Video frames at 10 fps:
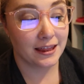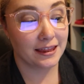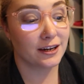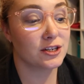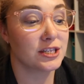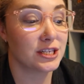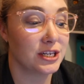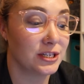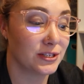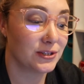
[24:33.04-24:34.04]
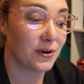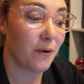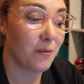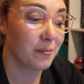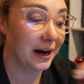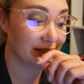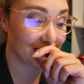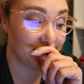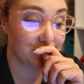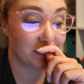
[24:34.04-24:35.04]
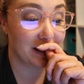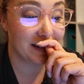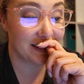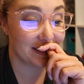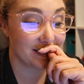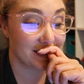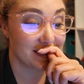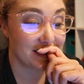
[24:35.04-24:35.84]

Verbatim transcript: there's still so much to write.